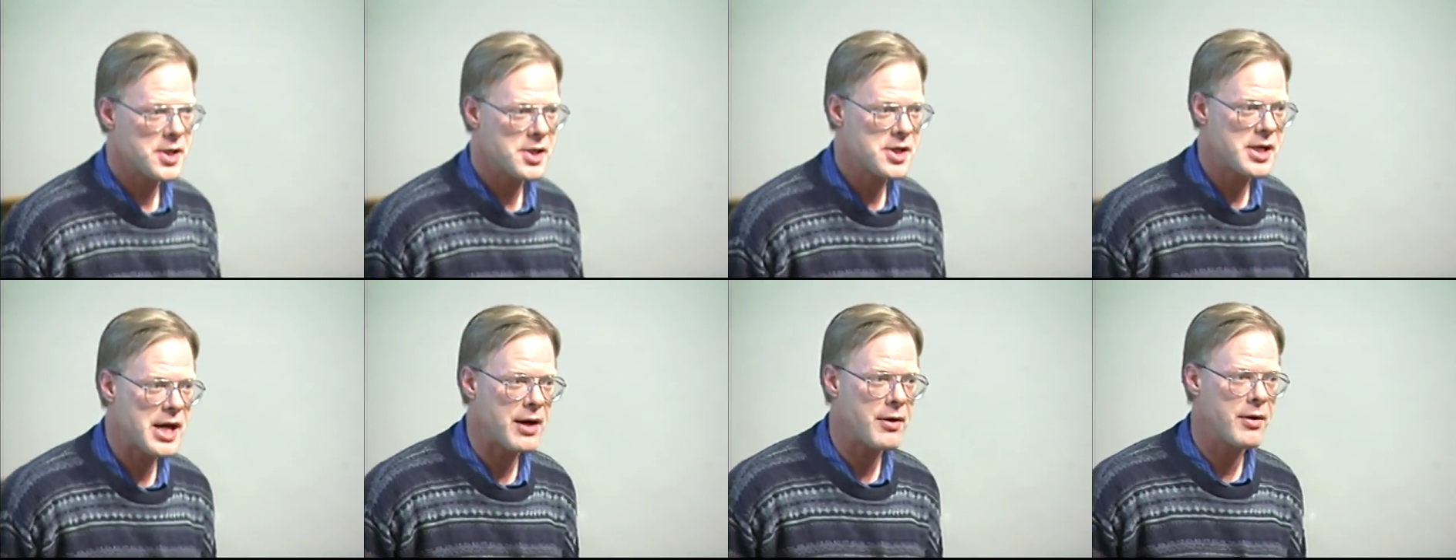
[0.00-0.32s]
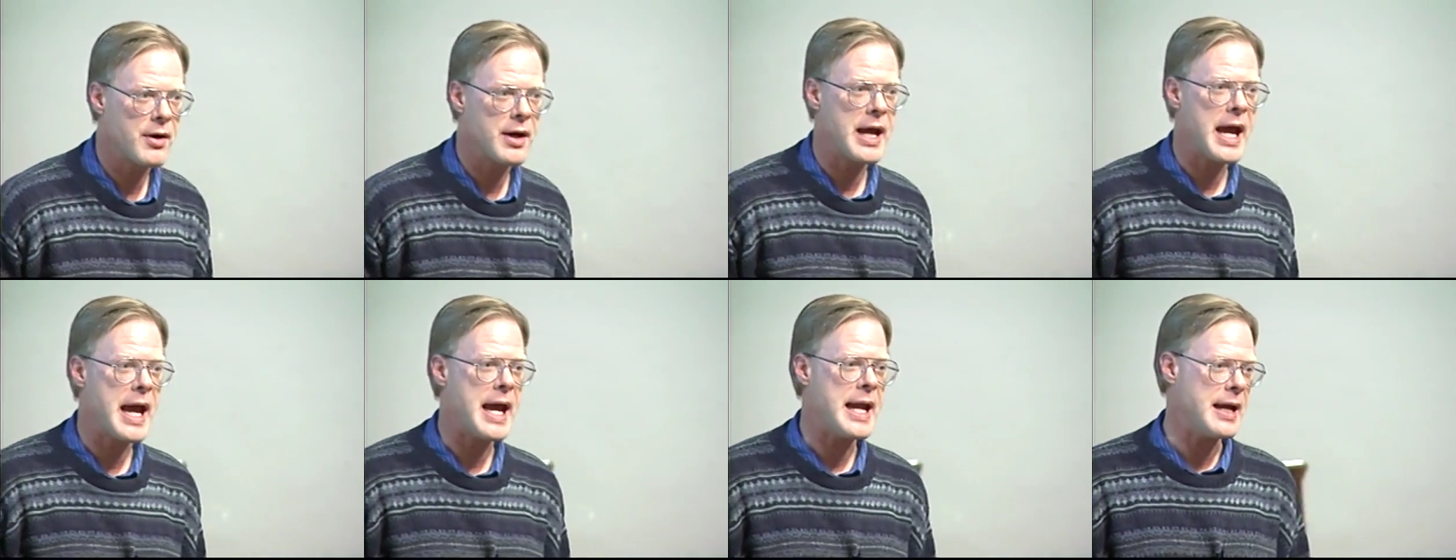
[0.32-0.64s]

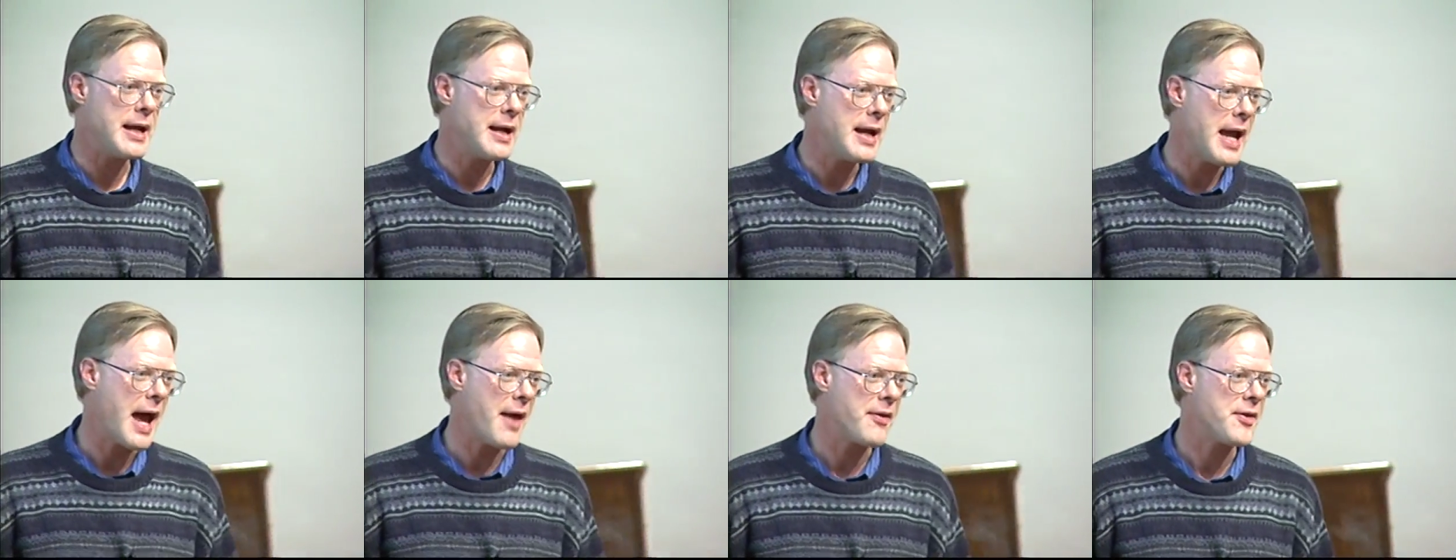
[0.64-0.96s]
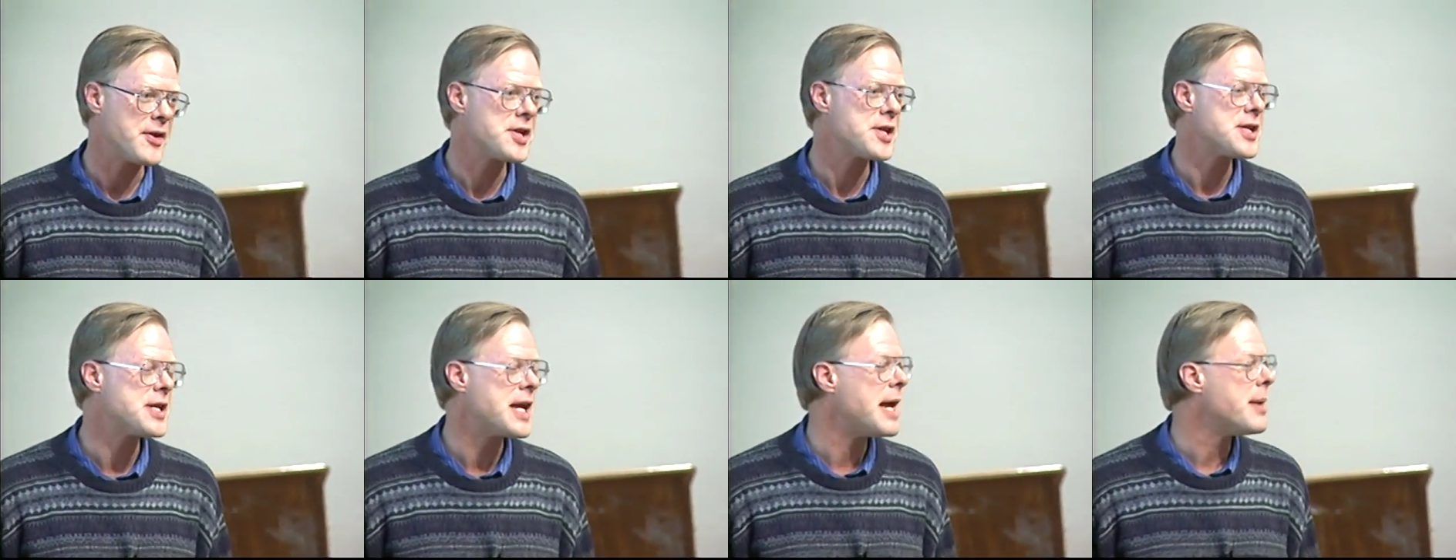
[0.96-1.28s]
segregating
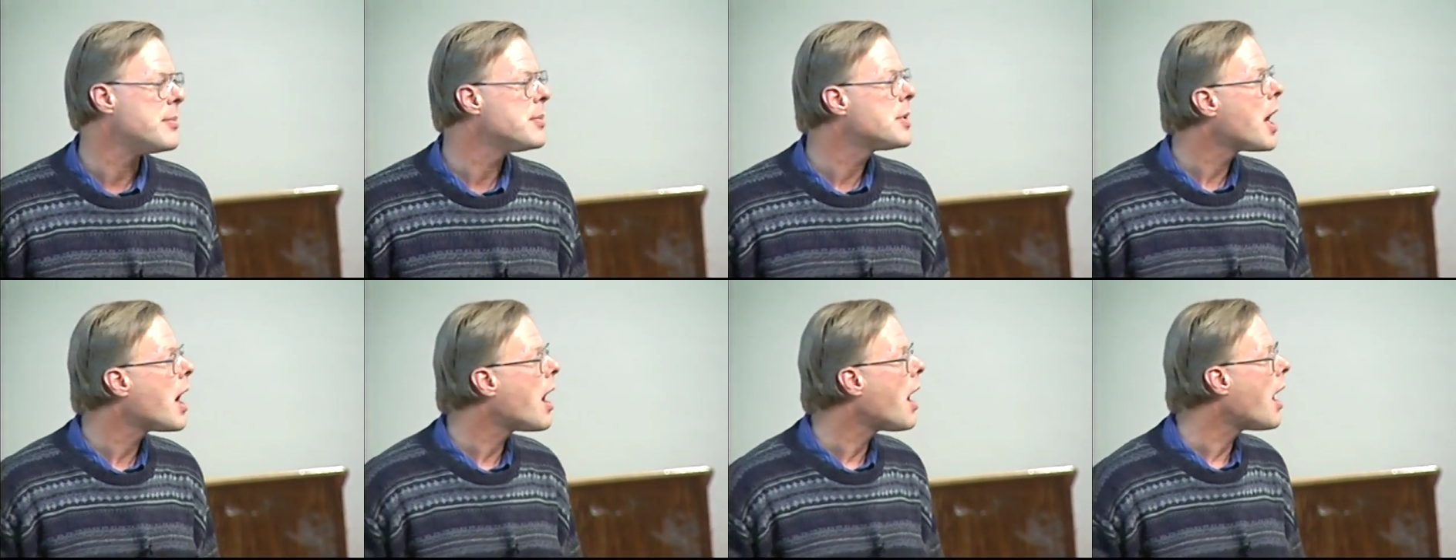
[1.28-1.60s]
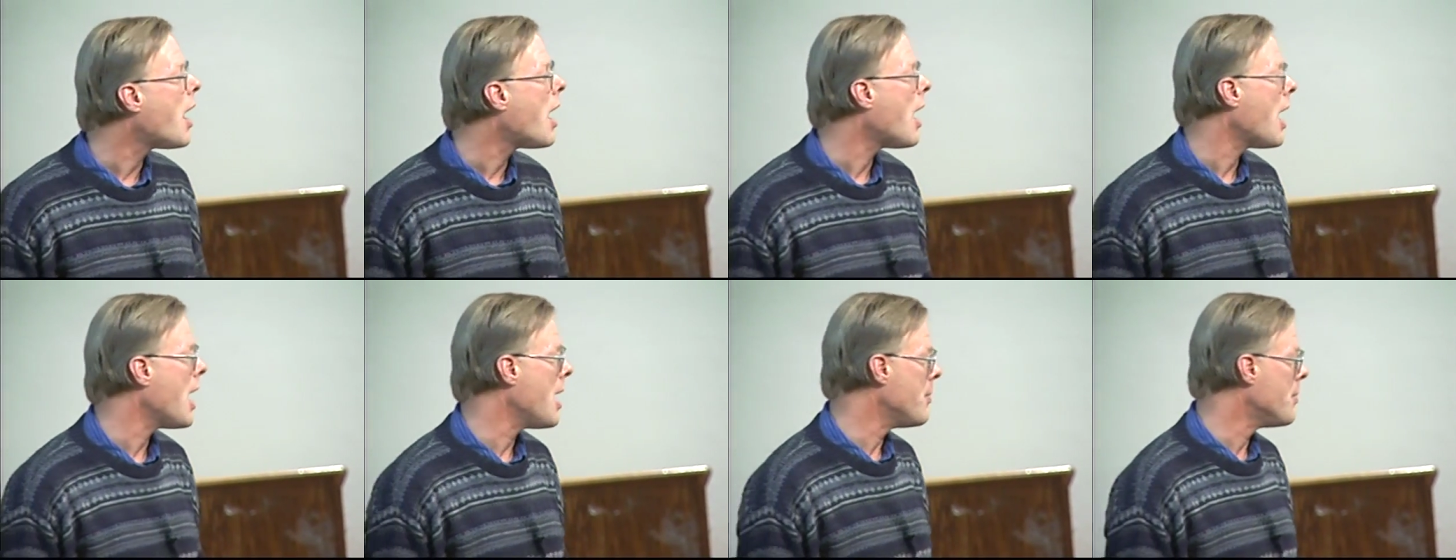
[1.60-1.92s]
at the same
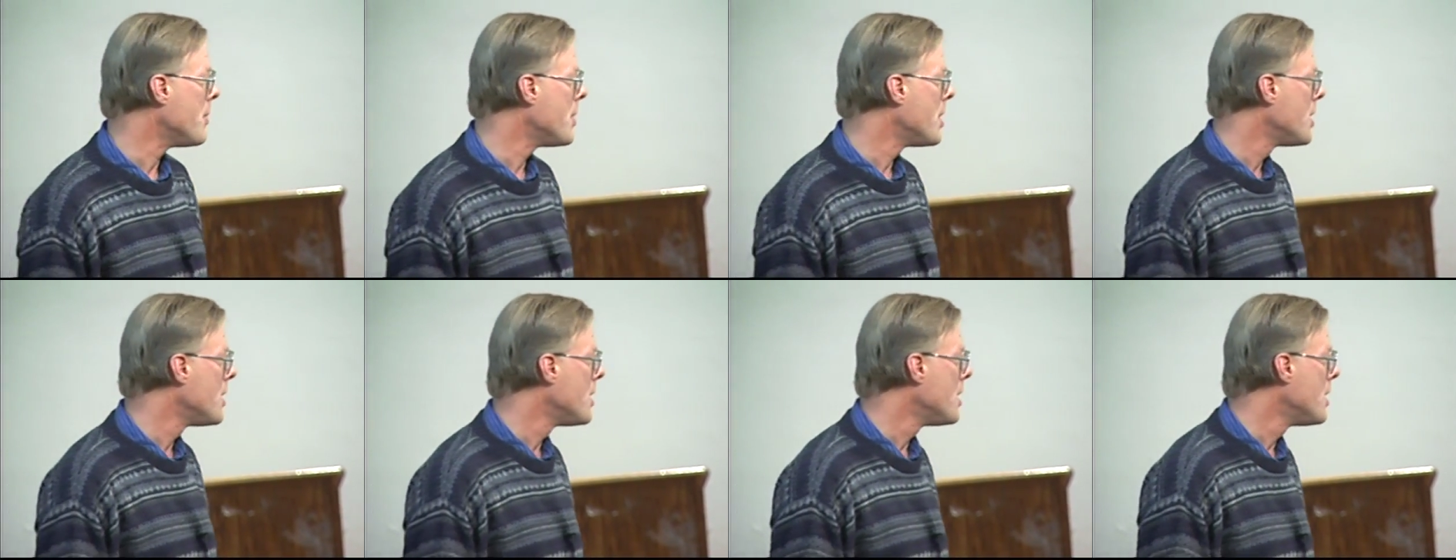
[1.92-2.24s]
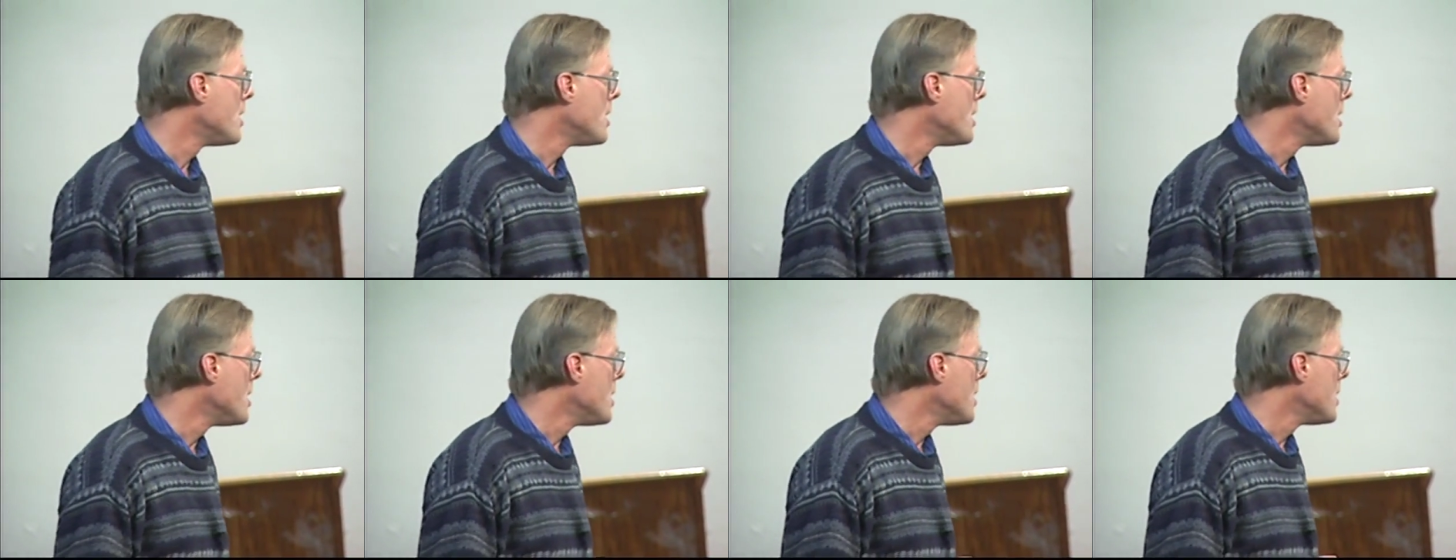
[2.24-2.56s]
time.
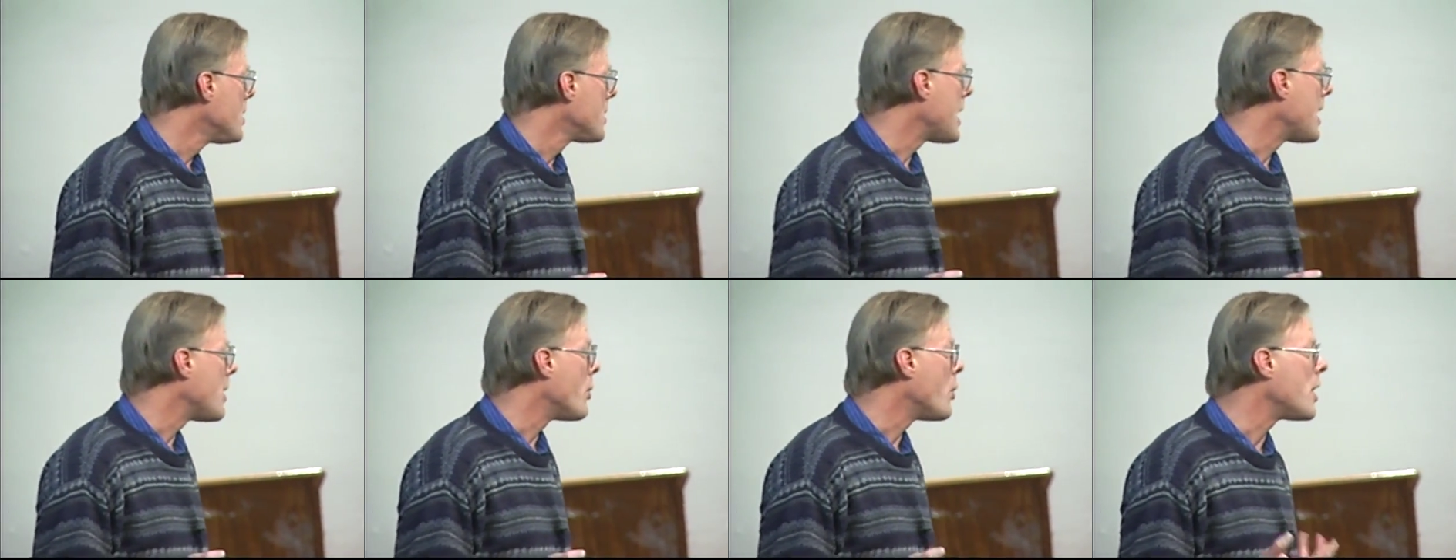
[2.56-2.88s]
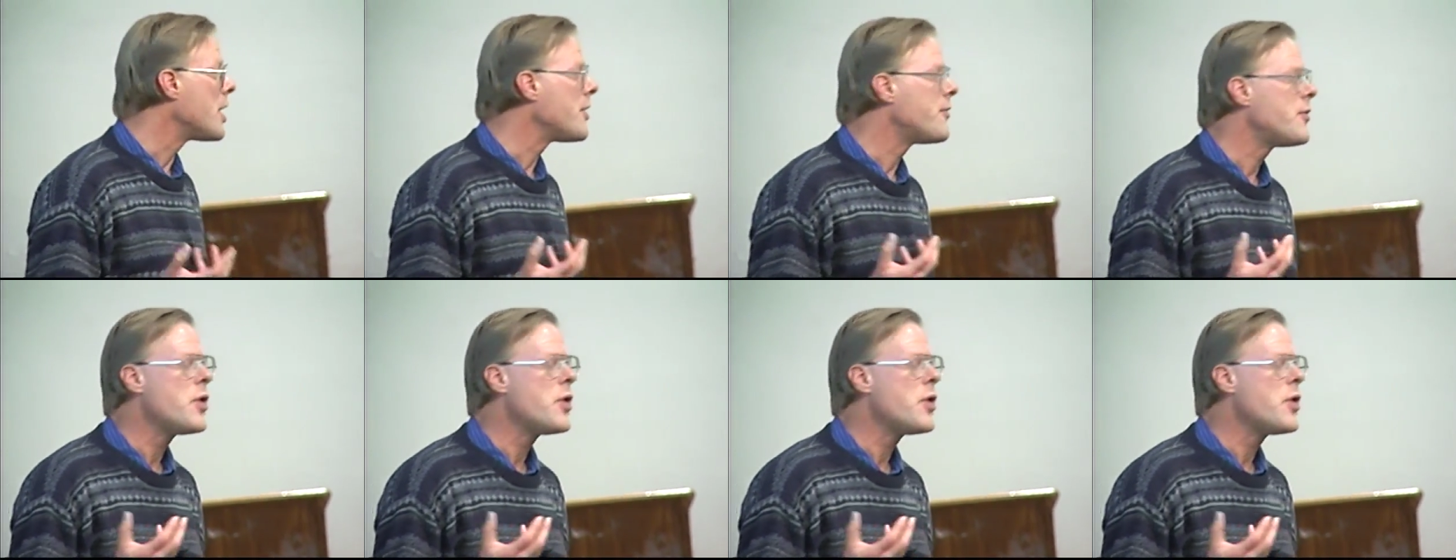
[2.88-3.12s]
Okay, what if